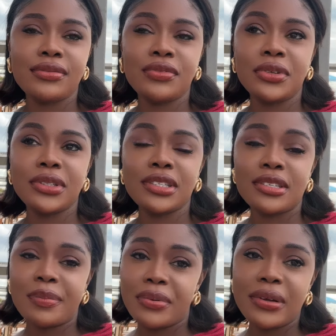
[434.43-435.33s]
for the
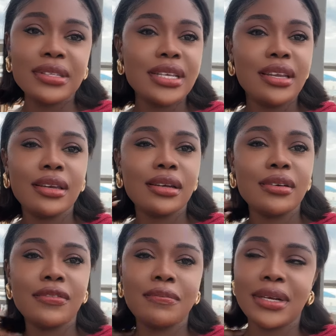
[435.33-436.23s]
support and
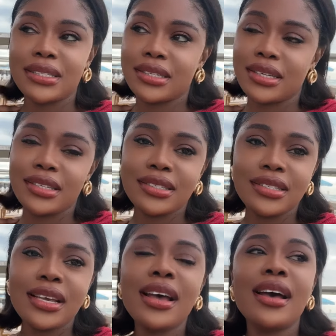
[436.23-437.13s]
love past days,
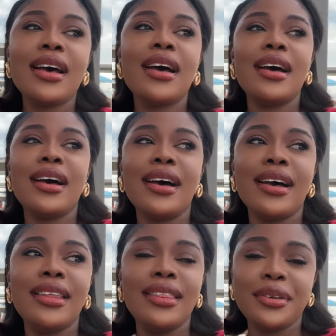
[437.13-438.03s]

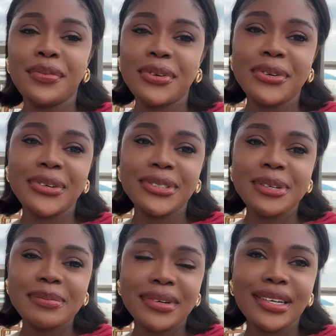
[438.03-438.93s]
I love you all
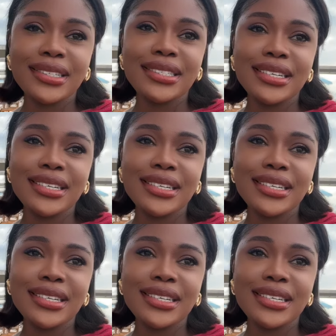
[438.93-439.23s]
so much.